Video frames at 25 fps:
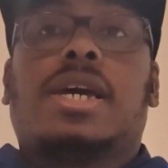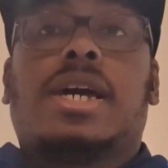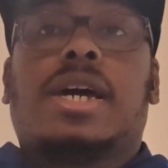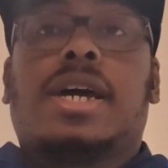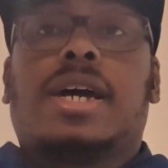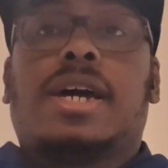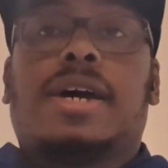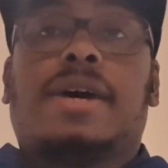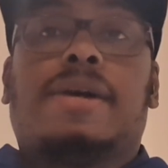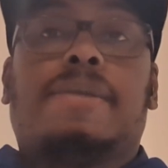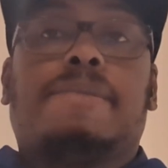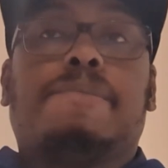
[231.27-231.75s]

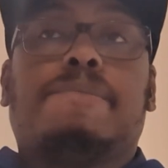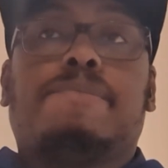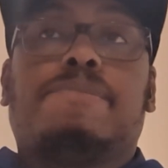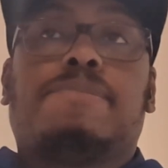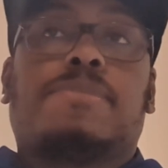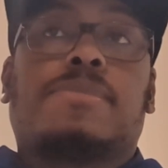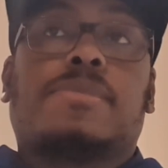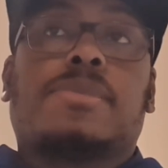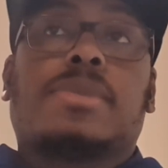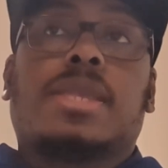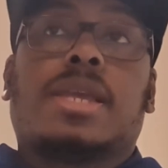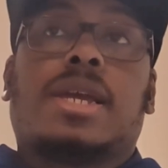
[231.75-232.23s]

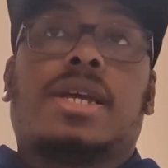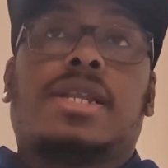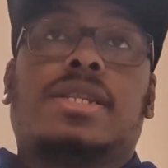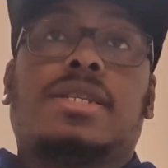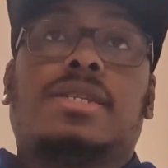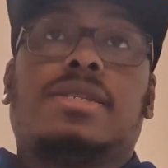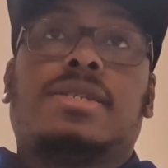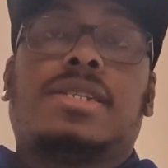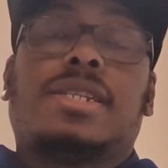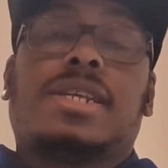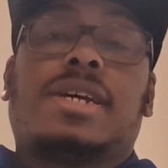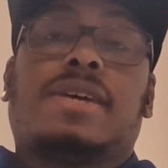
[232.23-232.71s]
And
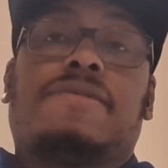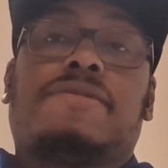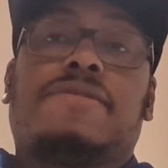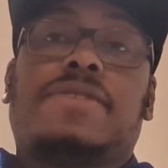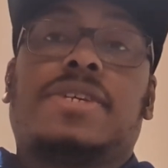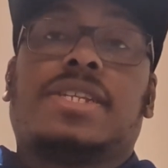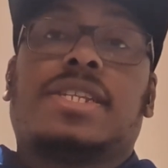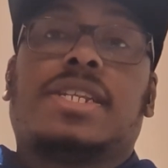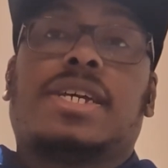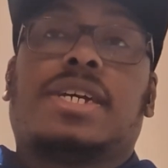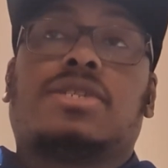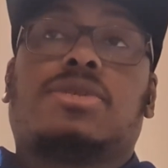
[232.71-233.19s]
I
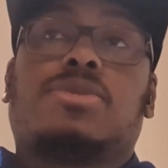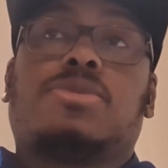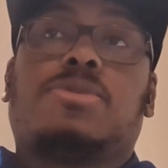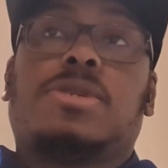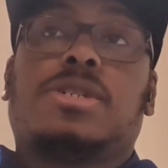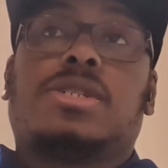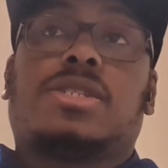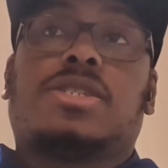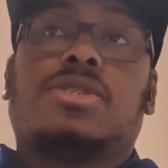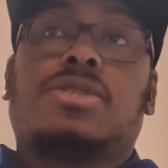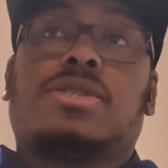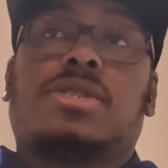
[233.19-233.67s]
think that's
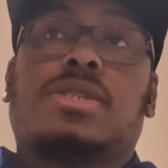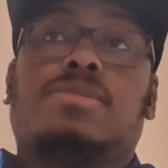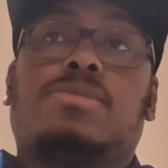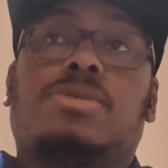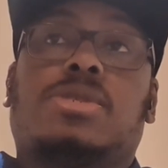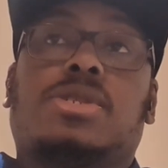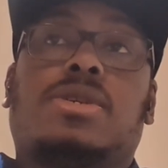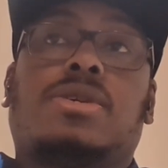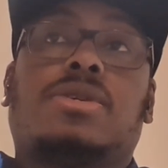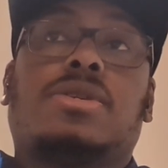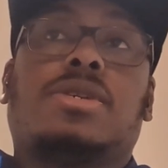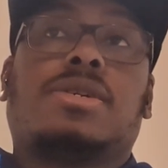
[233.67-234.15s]
what took him
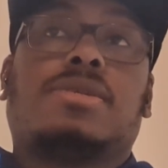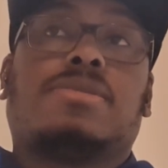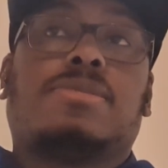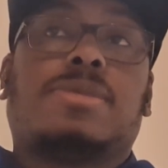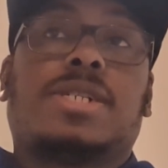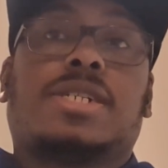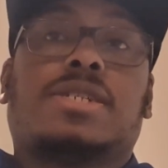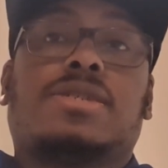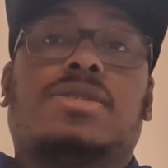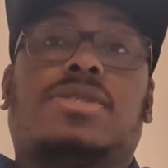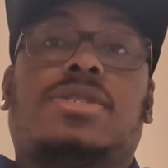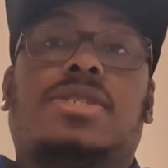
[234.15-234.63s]
so long,
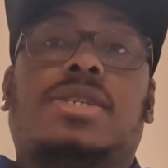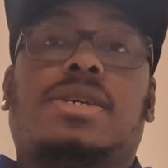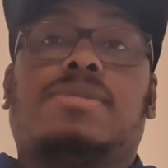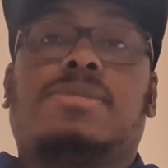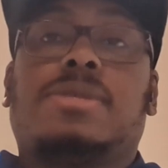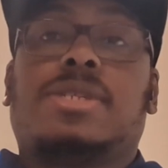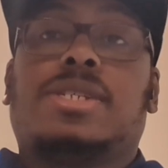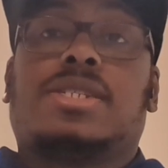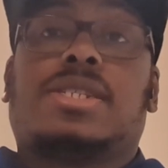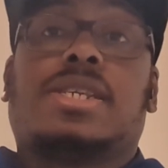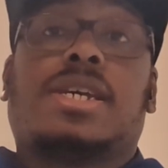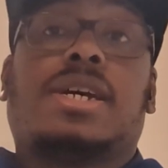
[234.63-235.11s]
because some
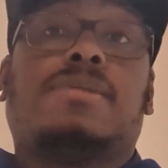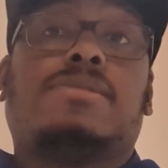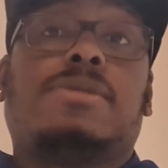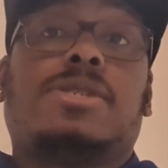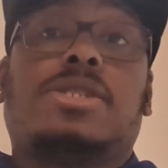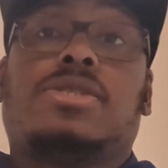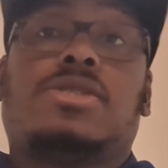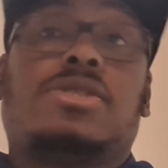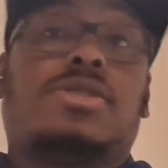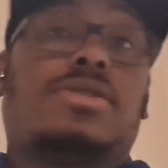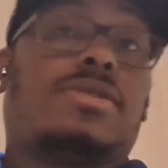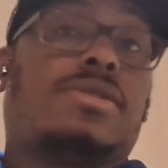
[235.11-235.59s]
of the time
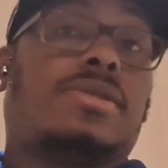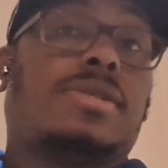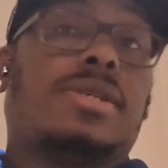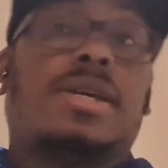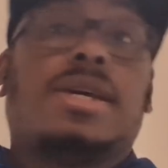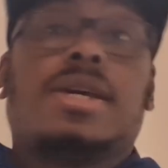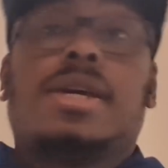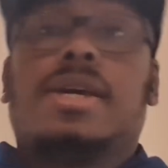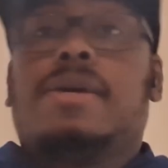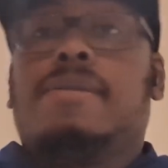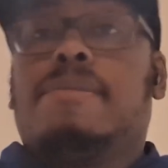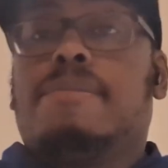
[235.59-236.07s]
he's just
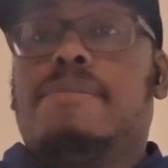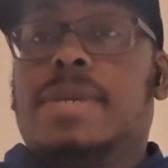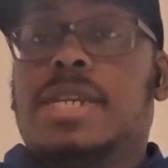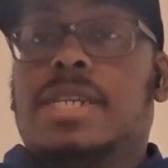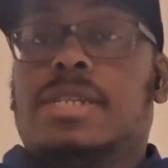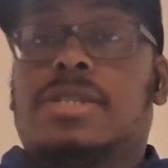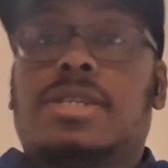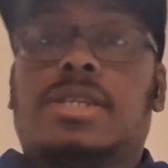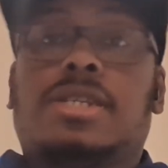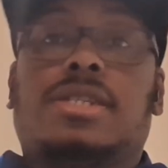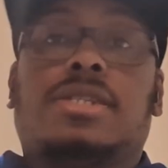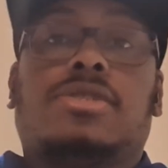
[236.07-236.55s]

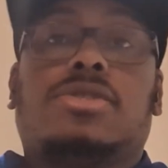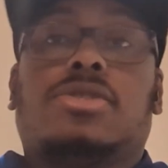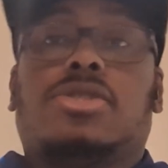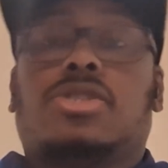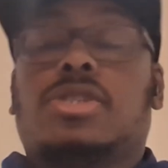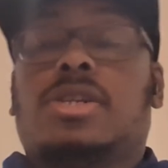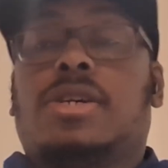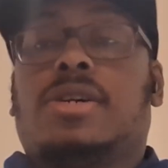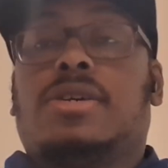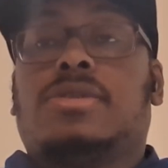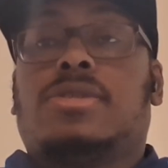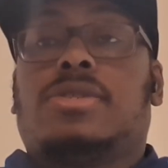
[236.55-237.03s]
missing
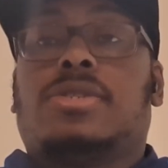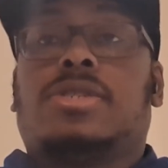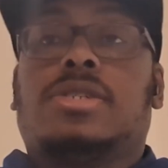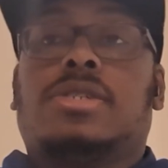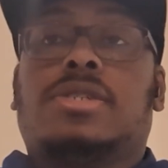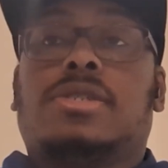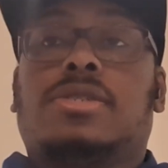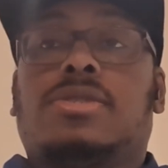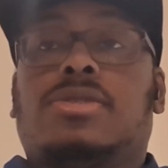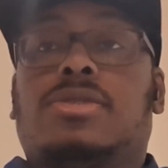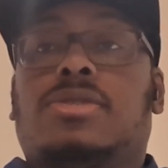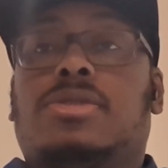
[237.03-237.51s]
shots
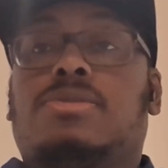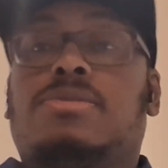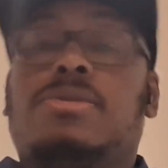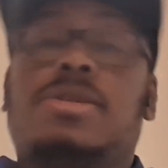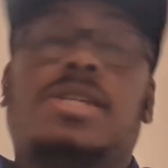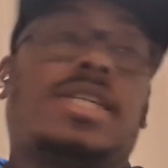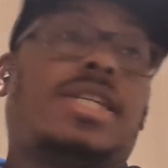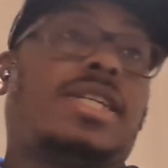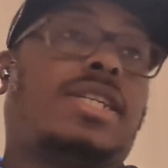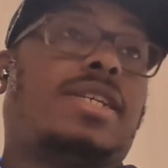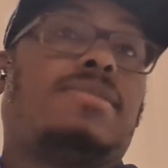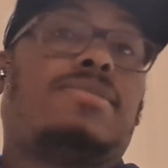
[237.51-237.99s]
and
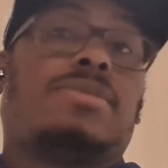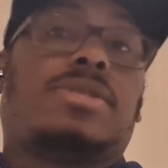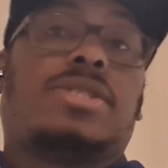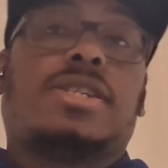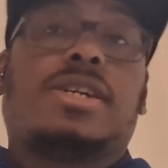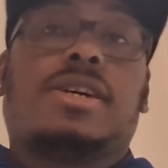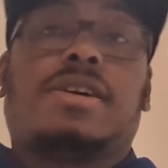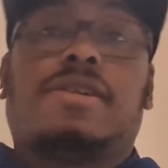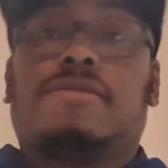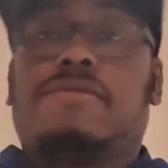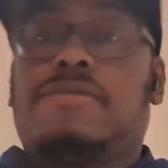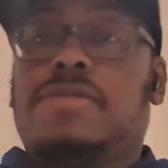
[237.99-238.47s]
swinging
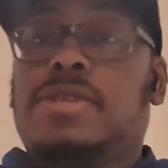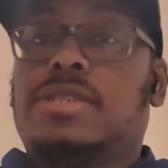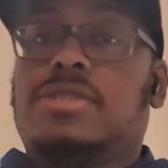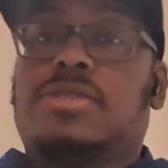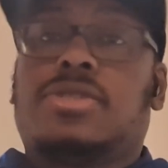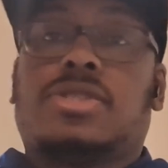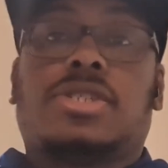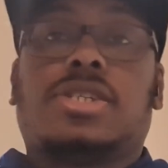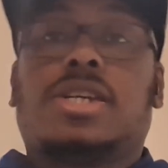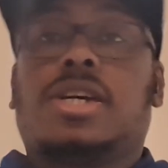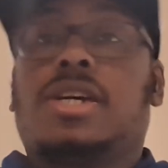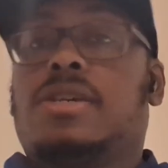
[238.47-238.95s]
himself in
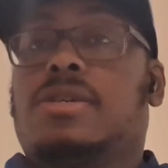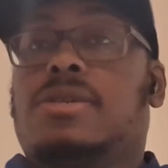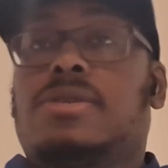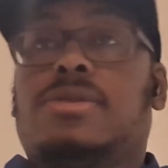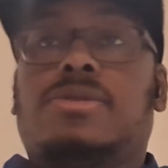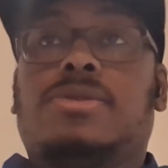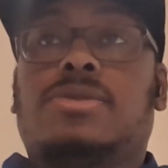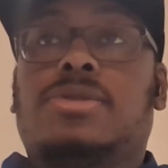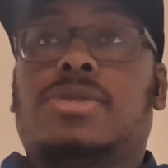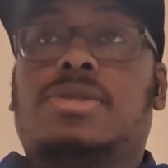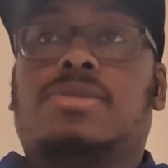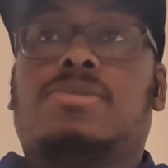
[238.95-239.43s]

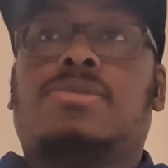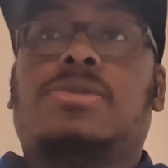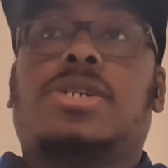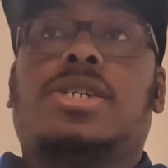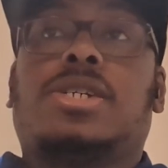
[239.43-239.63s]
circles and